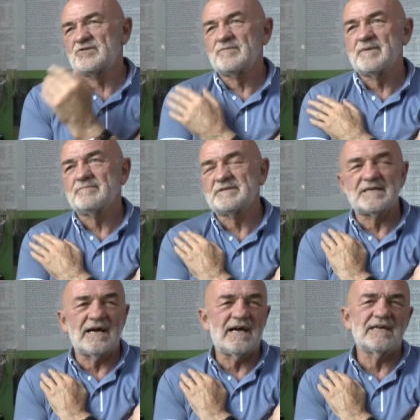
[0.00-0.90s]
I remember
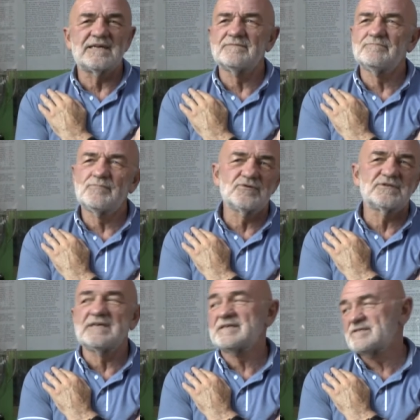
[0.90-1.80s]
Di and
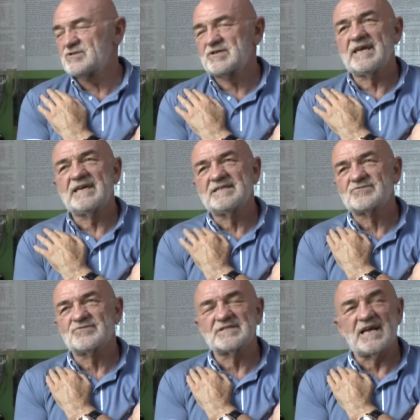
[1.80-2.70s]
Buzzy and Shades,
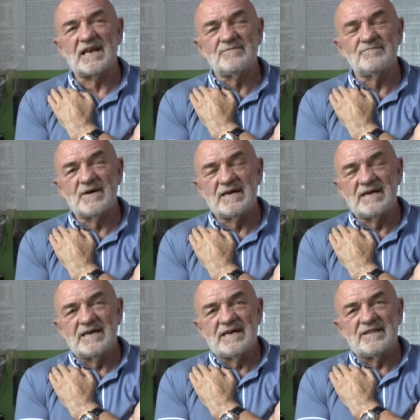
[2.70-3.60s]
Chris Allen.
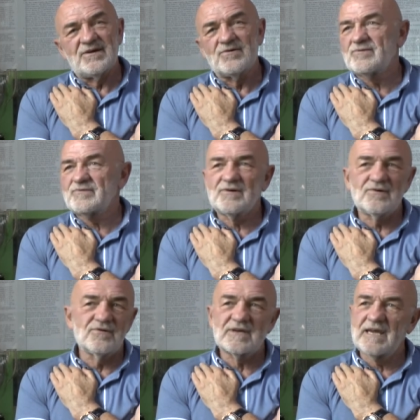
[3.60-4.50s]
They all, they
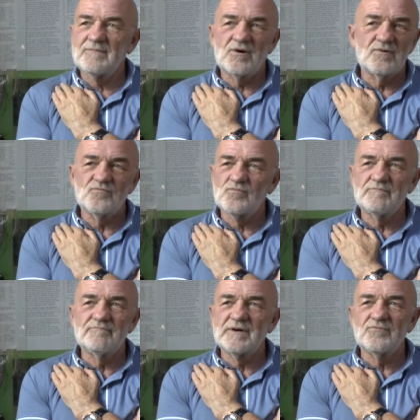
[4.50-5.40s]
all came on
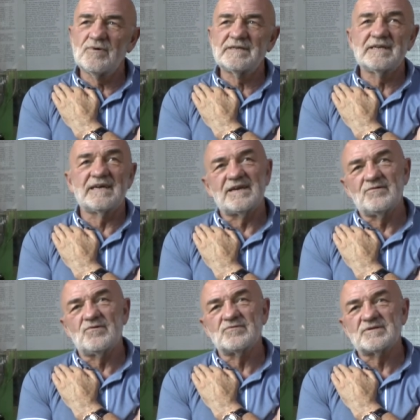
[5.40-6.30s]
one by one, like,
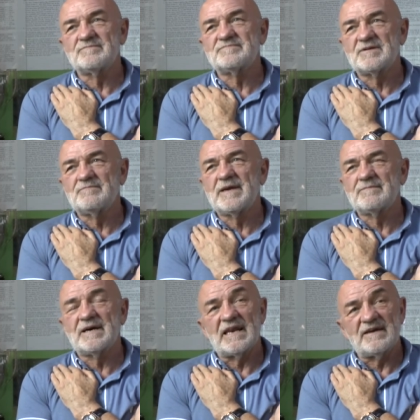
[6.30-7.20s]
you know, to, to
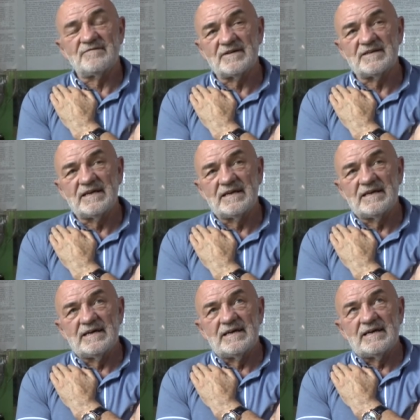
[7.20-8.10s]
make my life. And
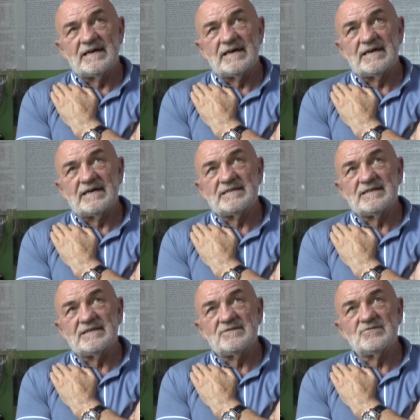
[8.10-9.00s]

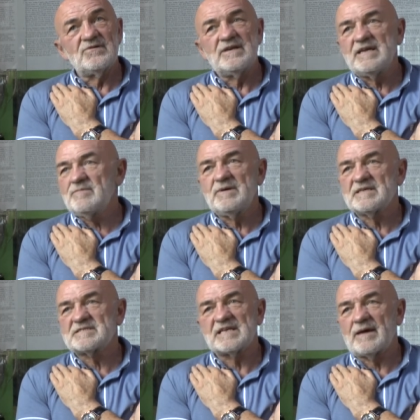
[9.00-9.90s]
you don't need to be
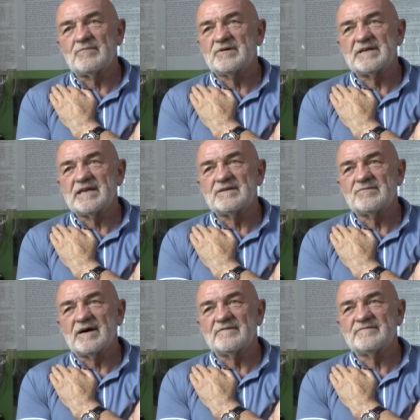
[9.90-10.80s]
a celebrity to
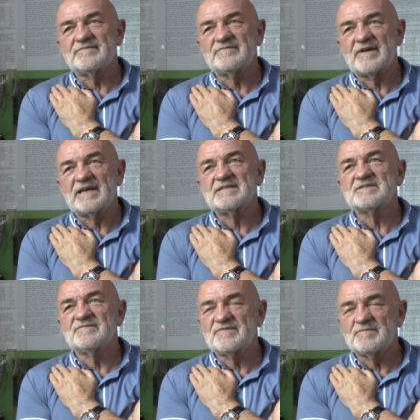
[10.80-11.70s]
have
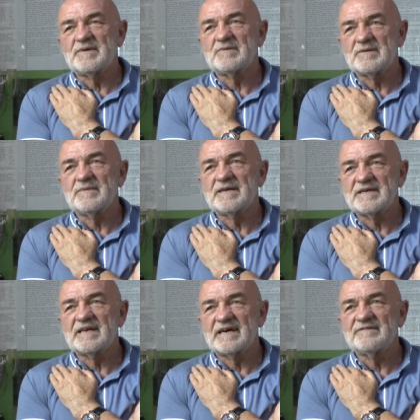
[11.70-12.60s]
friends and for people to make
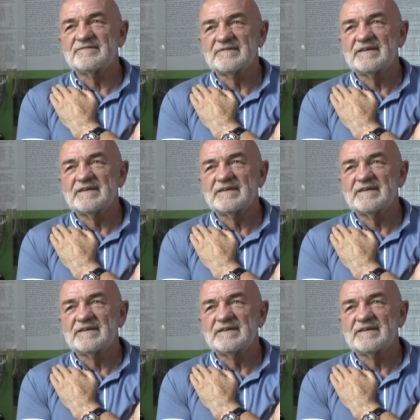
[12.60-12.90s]
your life.